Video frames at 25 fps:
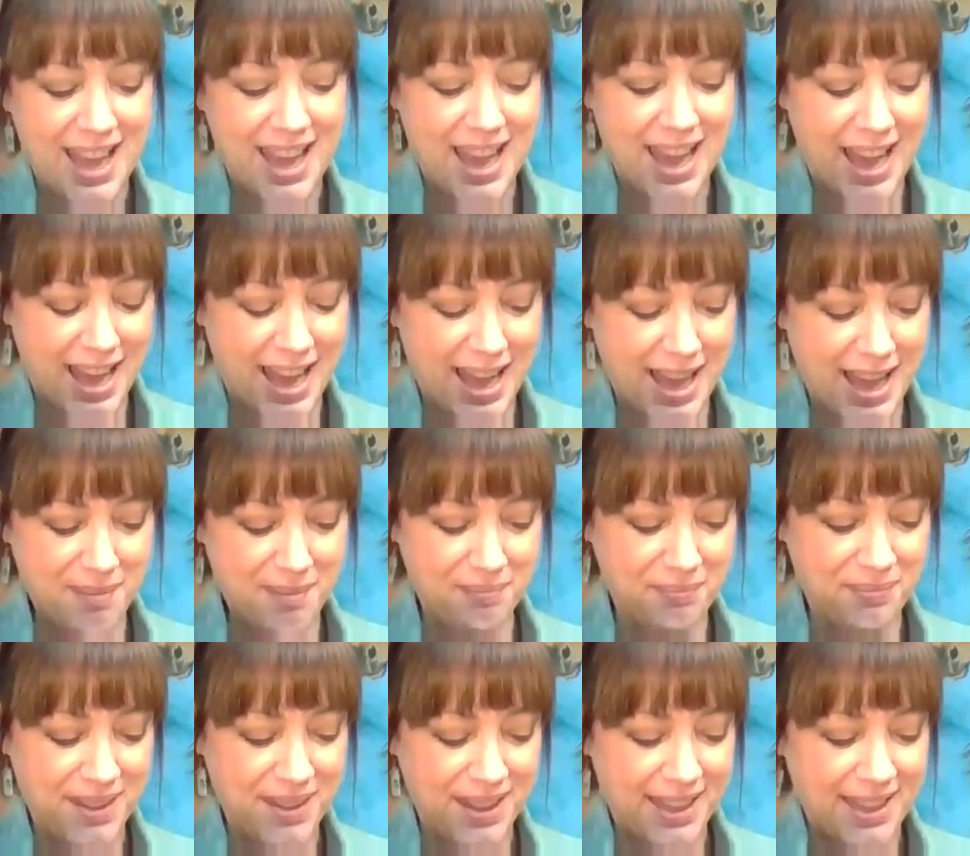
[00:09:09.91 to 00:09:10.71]

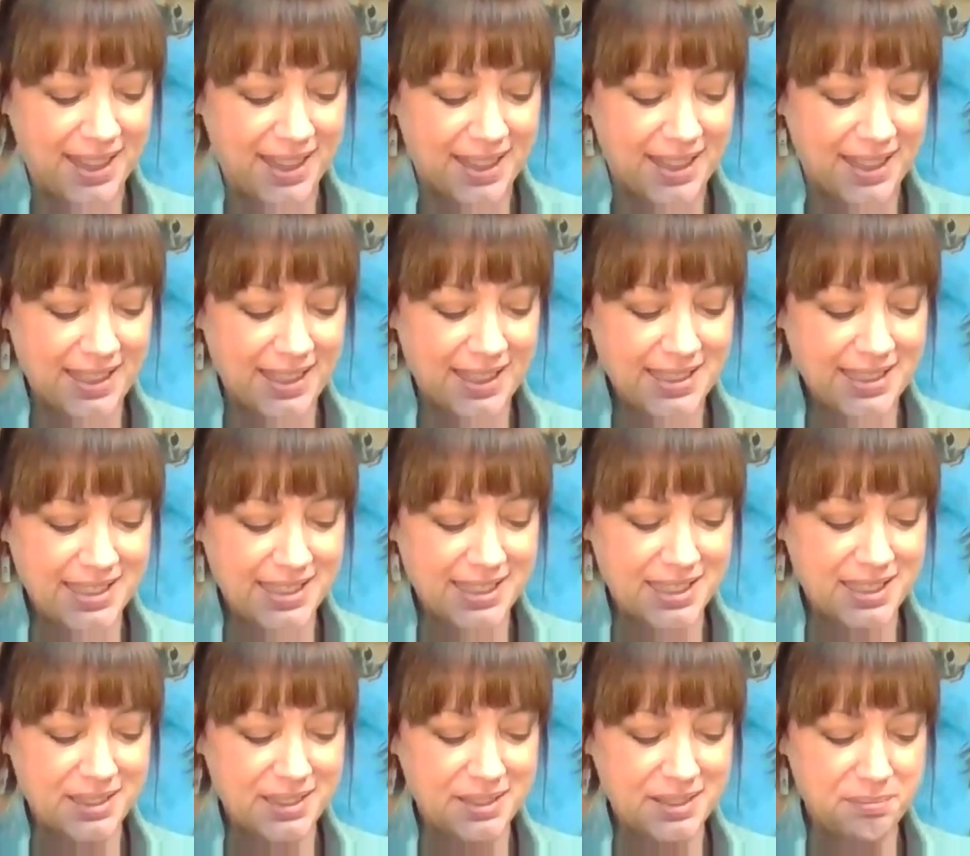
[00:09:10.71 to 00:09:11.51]
um,
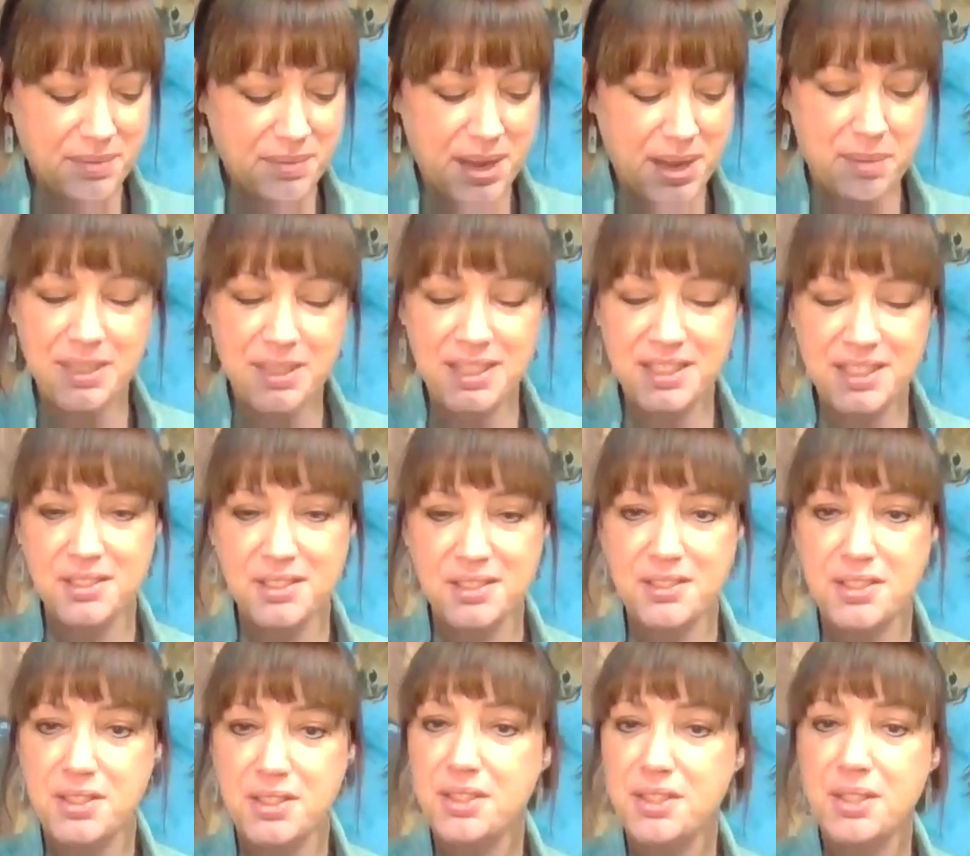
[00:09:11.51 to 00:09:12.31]
is maybe
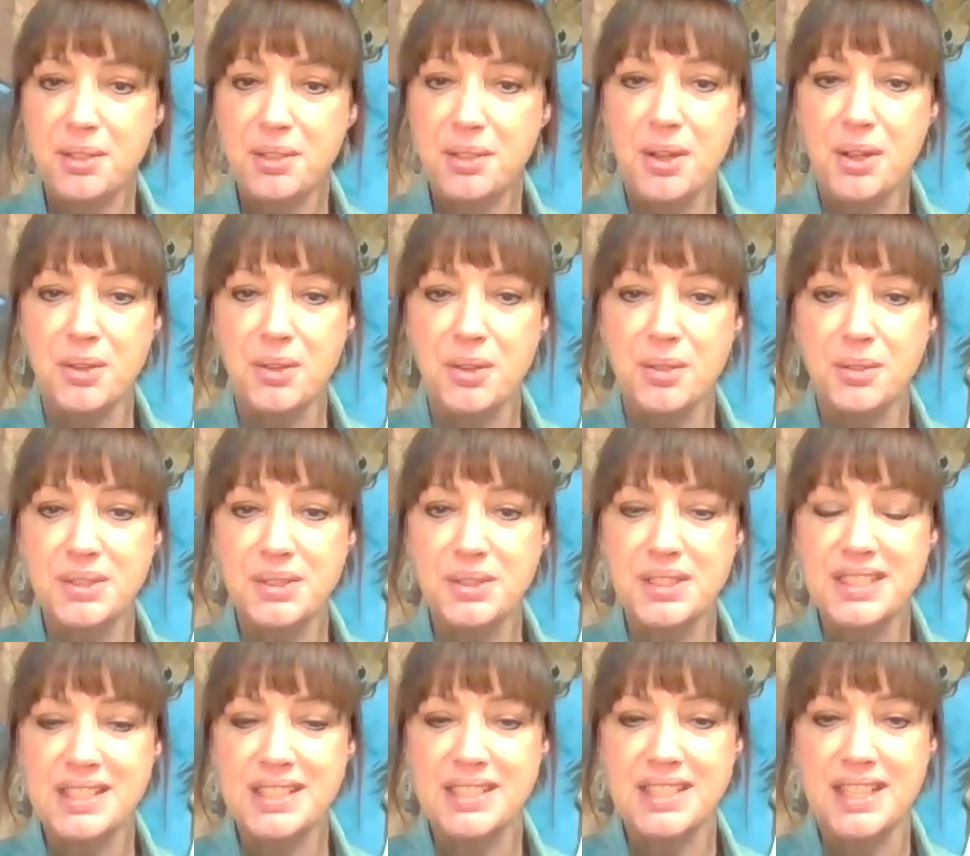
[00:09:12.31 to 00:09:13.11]
do your own
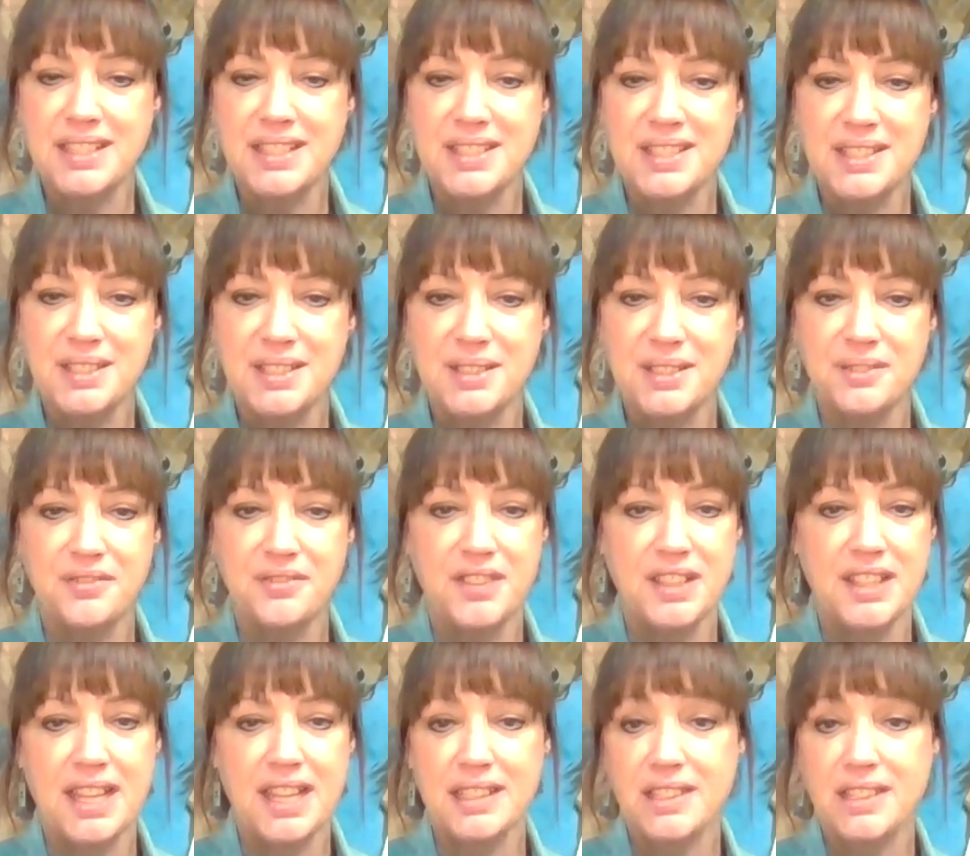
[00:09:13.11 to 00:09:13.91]
sense of
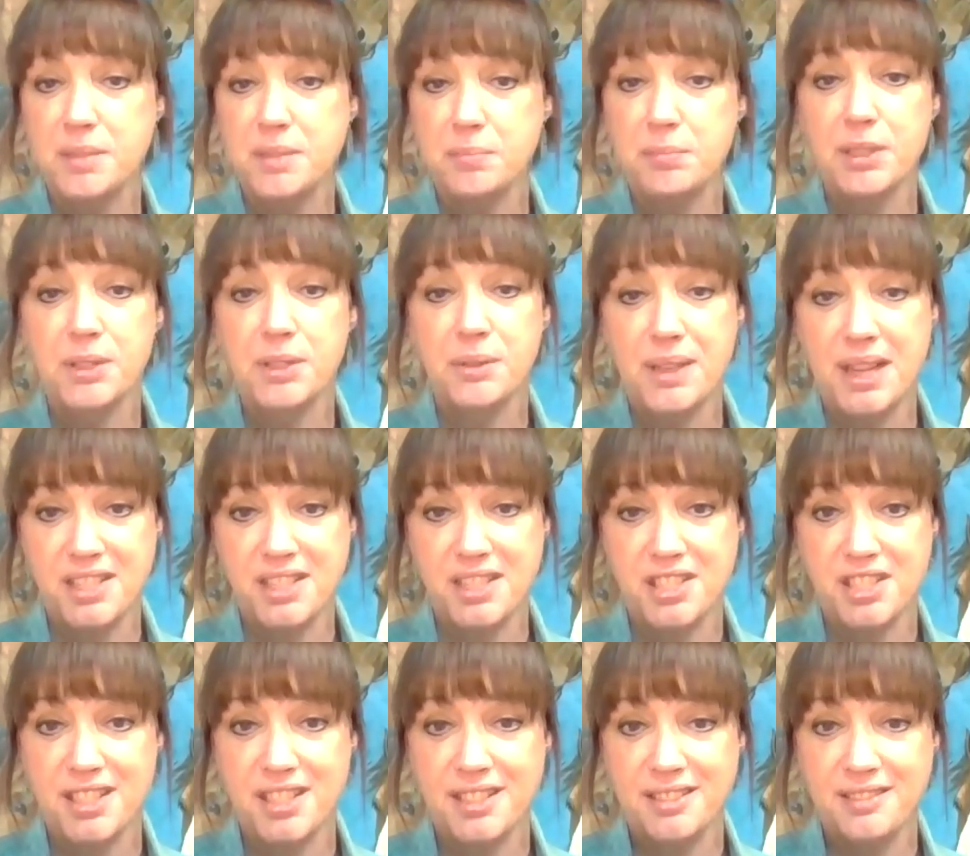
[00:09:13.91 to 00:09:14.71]

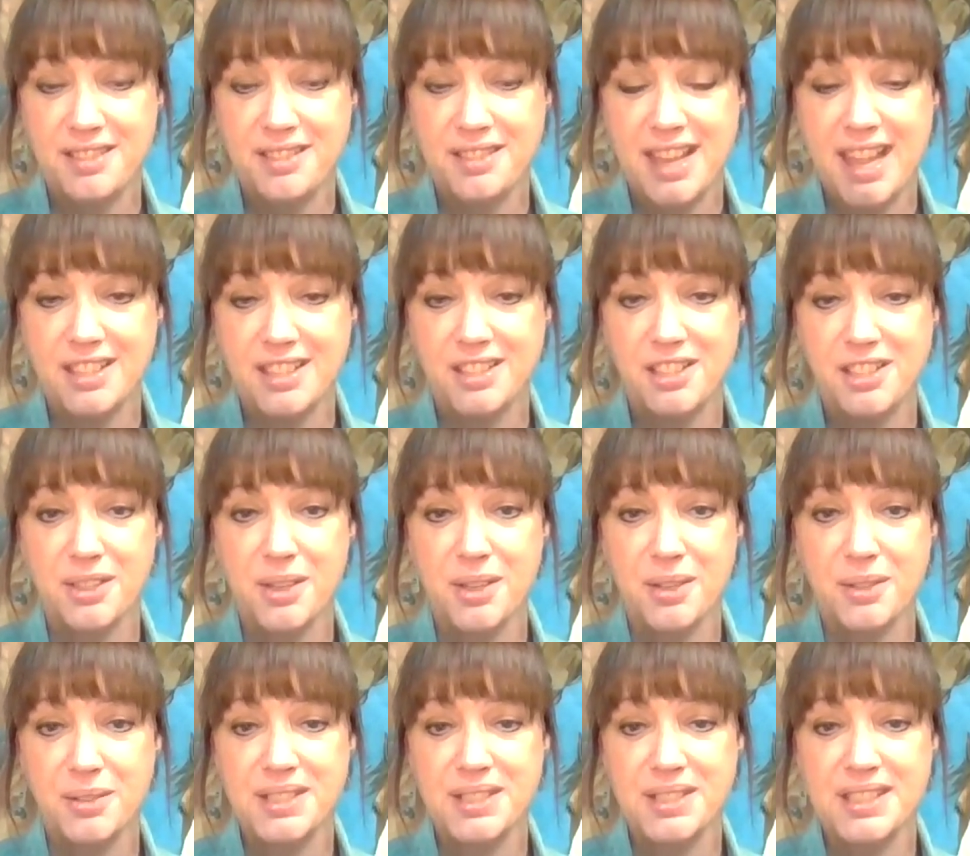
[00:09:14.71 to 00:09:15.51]
exploration and your
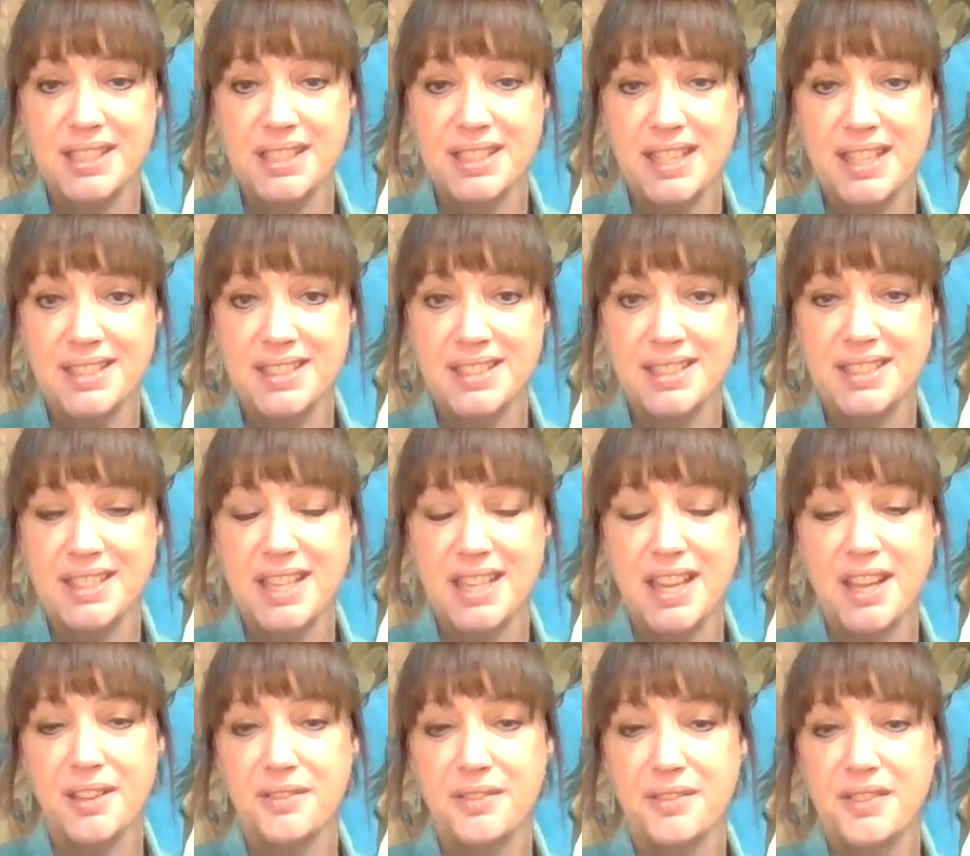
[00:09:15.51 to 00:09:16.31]
own sense
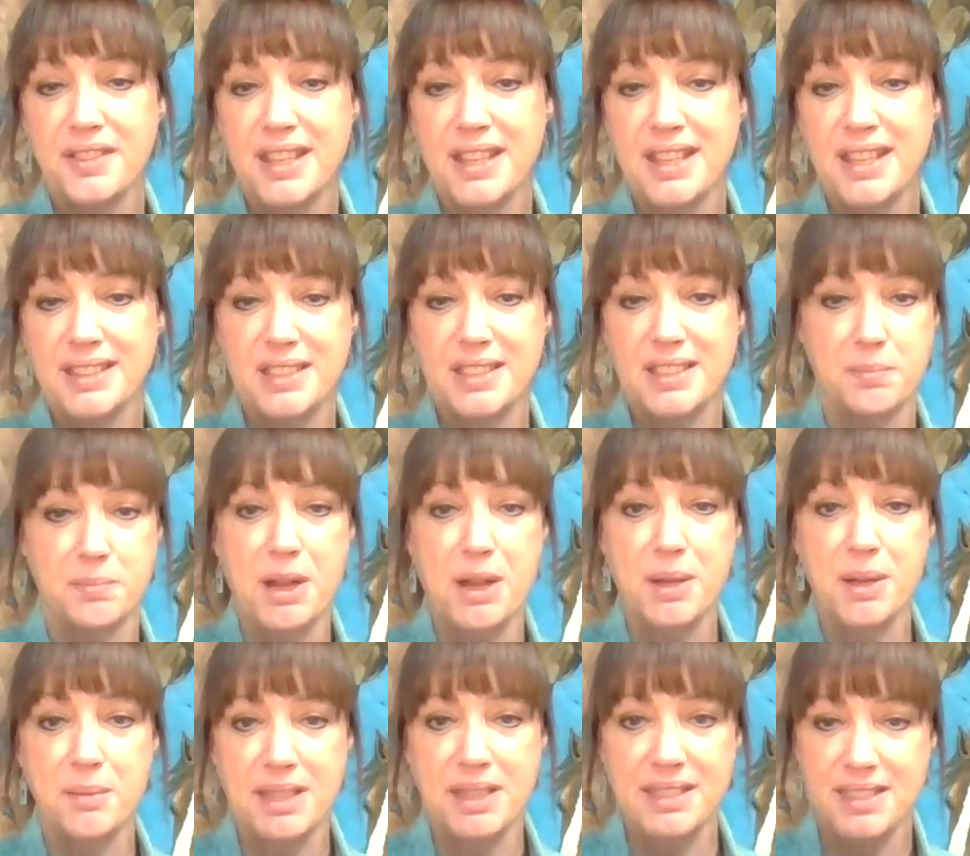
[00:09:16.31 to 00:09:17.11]
of
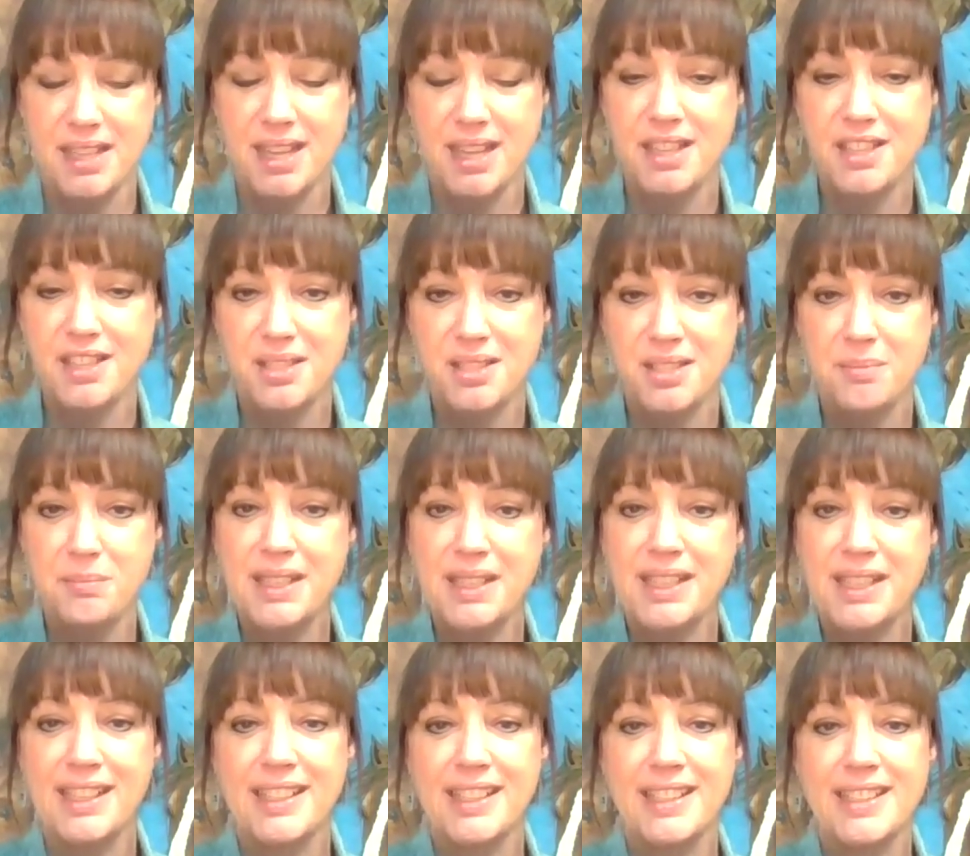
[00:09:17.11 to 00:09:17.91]
experimentation,
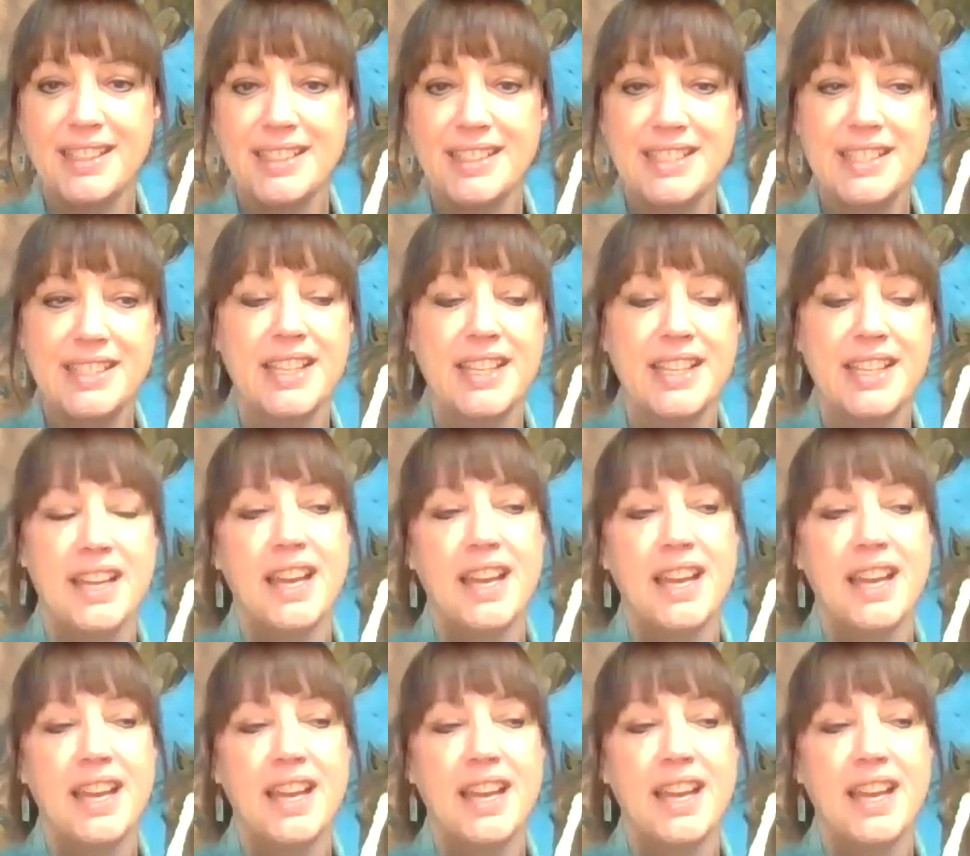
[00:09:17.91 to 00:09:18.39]
because